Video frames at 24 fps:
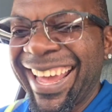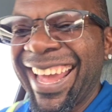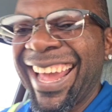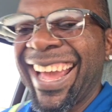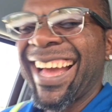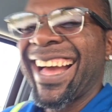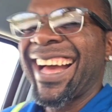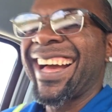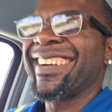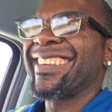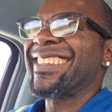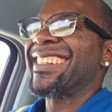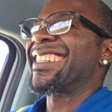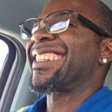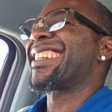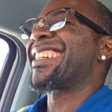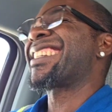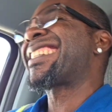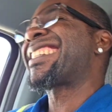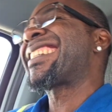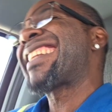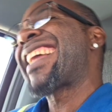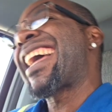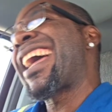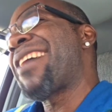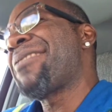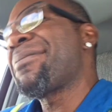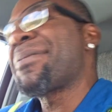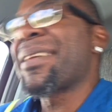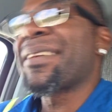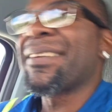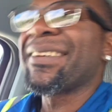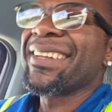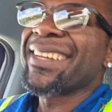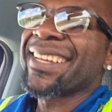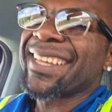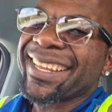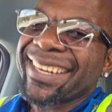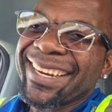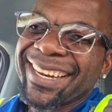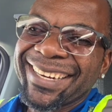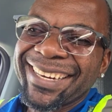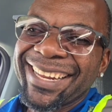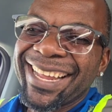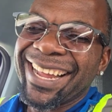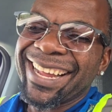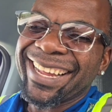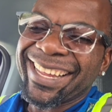I was just laughing looking at
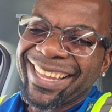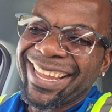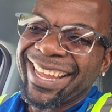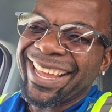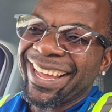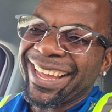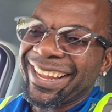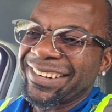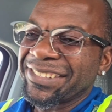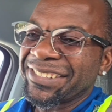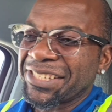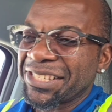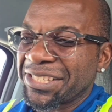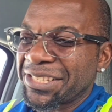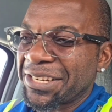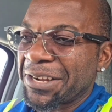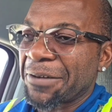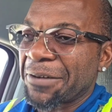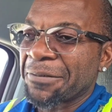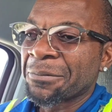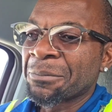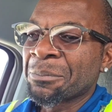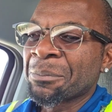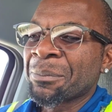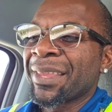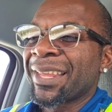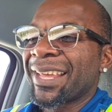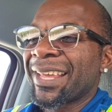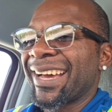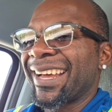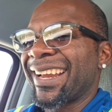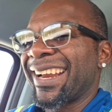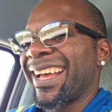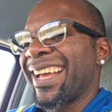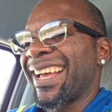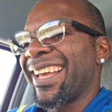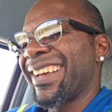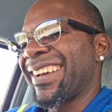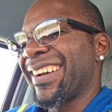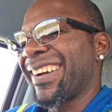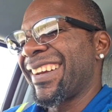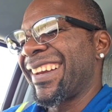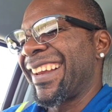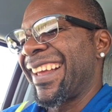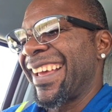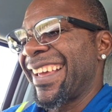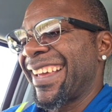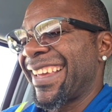that kind of stuff. And I go
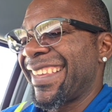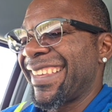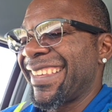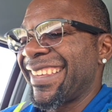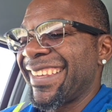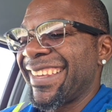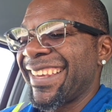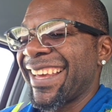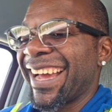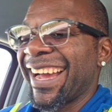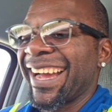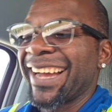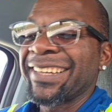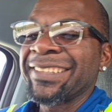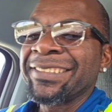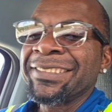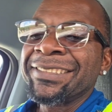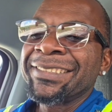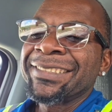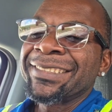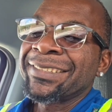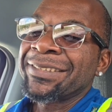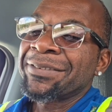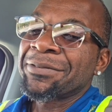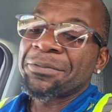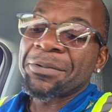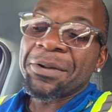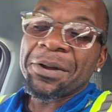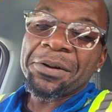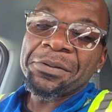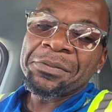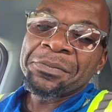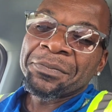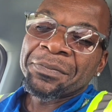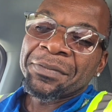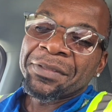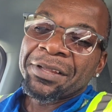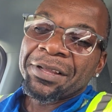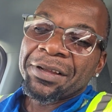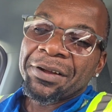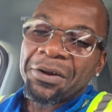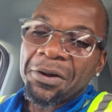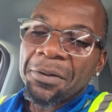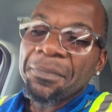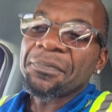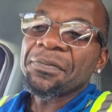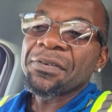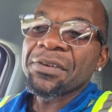like, yeah. Well,
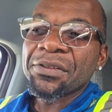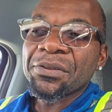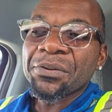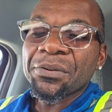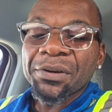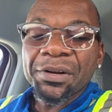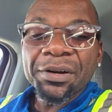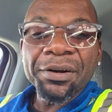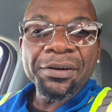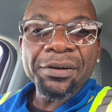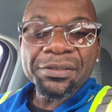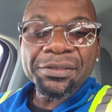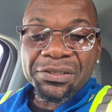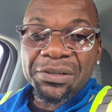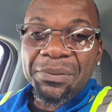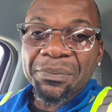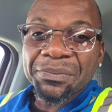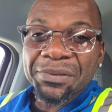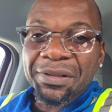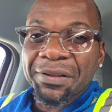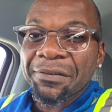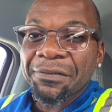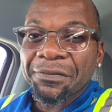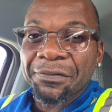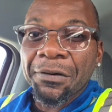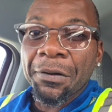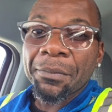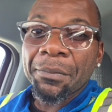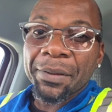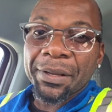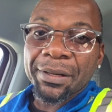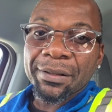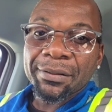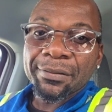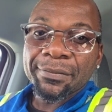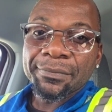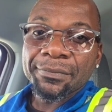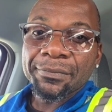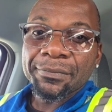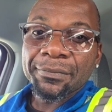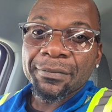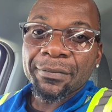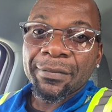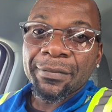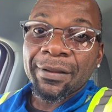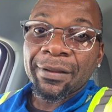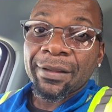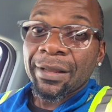hopefully you learn something from it.
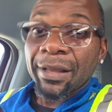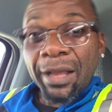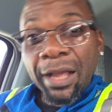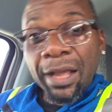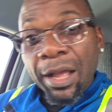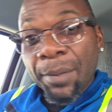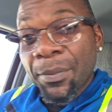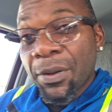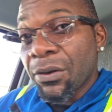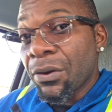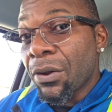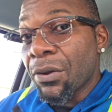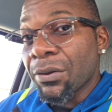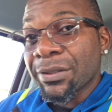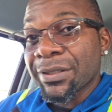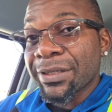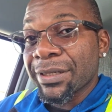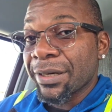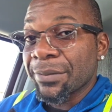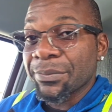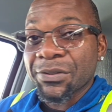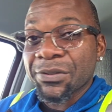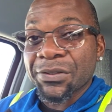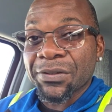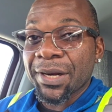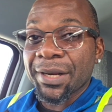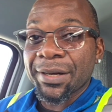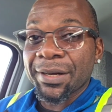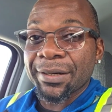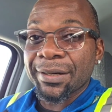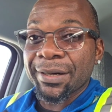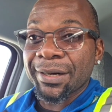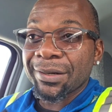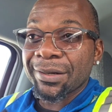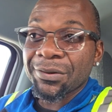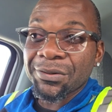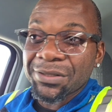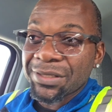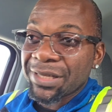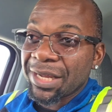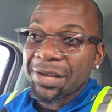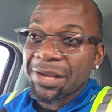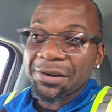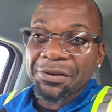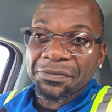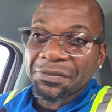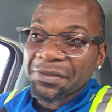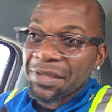I'm a long-term trader. Those
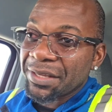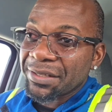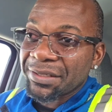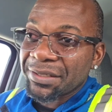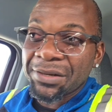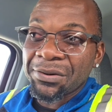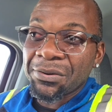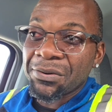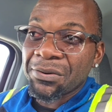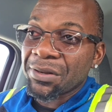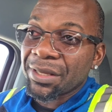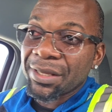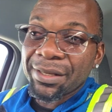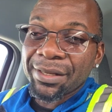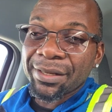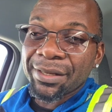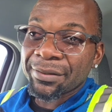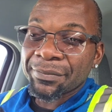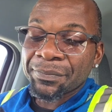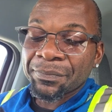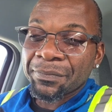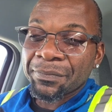kind of things, I don't care.